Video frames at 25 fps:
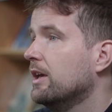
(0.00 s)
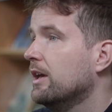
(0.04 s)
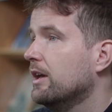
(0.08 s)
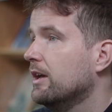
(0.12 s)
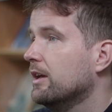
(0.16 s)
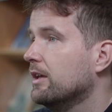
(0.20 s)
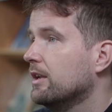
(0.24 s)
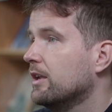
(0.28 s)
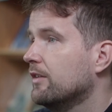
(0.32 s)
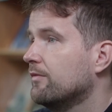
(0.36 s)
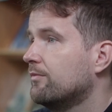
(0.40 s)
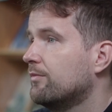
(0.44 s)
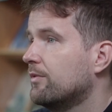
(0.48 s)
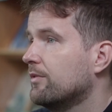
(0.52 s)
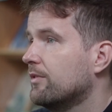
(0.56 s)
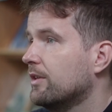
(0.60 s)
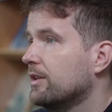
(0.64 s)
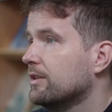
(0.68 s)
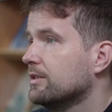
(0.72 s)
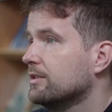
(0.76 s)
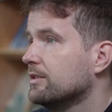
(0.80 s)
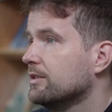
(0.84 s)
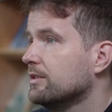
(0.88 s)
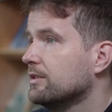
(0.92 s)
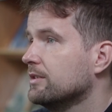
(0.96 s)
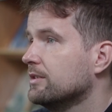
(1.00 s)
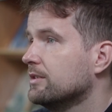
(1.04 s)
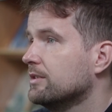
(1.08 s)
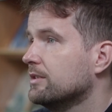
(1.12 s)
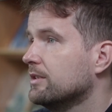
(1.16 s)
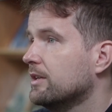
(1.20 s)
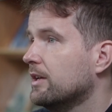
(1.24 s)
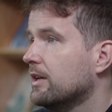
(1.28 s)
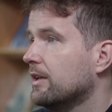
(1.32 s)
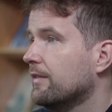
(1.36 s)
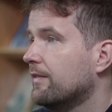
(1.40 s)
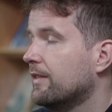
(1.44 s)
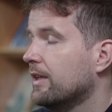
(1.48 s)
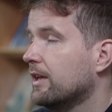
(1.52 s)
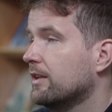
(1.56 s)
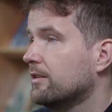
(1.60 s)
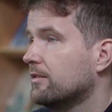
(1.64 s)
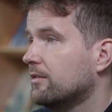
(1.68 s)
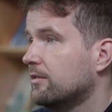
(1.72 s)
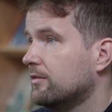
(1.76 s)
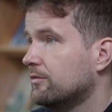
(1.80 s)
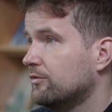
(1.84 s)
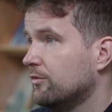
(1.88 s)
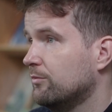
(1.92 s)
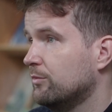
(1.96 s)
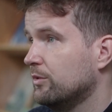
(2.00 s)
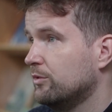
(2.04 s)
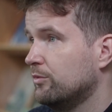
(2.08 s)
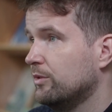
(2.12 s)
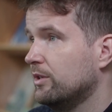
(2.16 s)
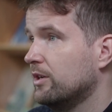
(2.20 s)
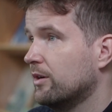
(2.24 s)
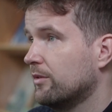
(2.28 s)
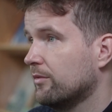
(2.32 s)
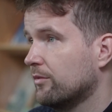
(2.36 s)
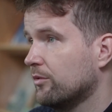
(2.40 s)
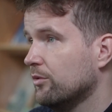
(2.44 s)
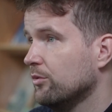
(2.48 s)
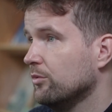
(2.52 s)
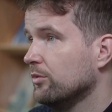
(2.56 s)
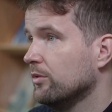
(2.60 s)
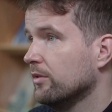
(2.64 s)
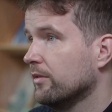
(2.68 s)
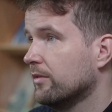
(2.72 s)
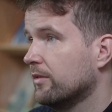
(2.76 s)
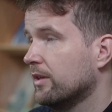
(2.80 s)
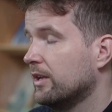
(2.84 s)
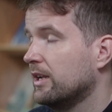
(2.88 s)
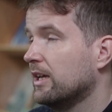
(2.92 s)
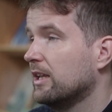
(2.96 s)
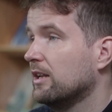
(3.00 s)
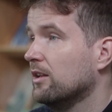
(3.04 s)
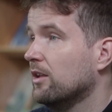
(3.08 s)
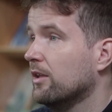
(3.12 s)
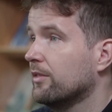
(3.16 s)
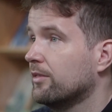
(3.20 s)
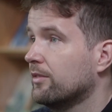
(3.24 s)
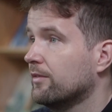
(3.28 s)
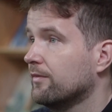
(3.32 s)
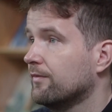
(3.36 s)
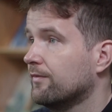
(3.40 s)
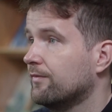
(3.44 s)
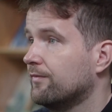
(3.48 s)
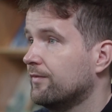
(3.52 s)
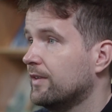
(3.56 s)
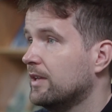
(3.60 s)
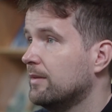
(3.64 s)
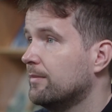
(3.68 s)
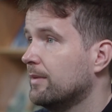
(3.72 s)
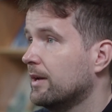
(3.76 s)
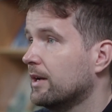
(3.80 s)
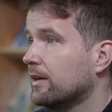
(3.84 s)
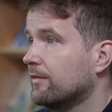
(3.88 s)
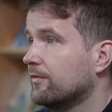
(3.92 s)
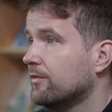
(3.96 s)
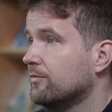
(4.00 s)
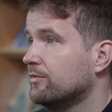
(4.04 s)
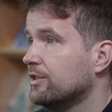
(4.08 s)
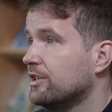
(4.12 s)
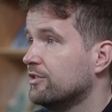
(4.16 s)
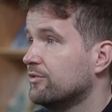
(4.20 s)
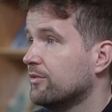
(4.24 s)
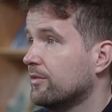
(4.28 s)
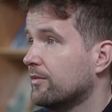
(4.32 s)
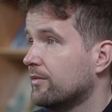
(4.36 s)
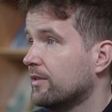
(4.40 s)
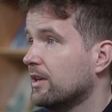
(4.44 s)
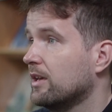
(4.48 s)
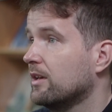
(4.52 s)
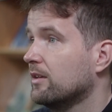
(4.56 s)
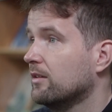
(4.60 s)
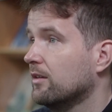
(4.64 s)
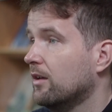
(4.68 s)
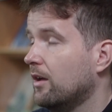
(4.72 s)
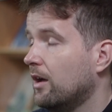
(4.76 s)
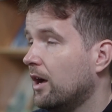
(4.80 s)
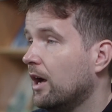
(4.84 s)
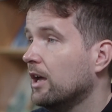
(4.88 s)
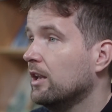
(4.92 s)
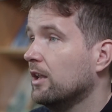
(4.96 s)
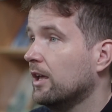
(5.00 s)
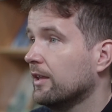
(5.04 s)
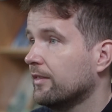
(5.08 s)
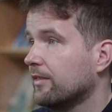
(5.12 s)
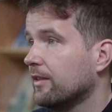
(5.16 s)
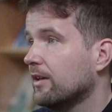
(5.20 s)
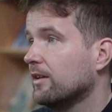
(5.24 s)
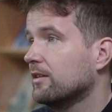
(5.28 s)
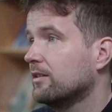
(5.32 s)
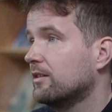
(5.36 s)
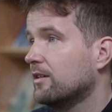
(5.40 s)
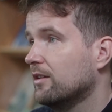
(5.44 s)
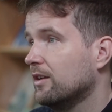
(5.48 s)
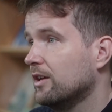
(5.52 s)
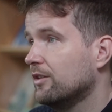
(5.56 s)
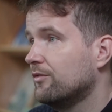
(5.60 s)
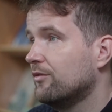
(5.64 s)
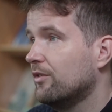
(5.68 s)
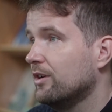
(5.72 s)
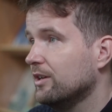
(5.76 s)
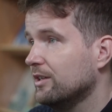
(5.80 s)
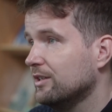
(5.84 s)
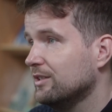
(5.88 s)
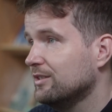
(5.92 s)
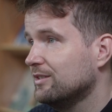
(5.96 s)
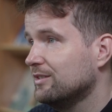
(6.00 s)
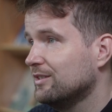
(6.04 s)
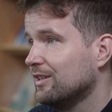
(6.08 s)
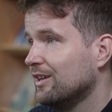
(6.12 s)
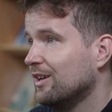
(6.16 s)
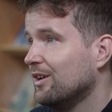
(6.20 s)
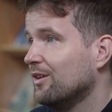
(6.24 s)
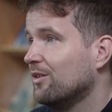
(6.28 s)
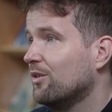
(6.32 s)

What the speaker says: and I've presented that between our schools, and I had lots of feedback from teachers saying, I like that, can I try it?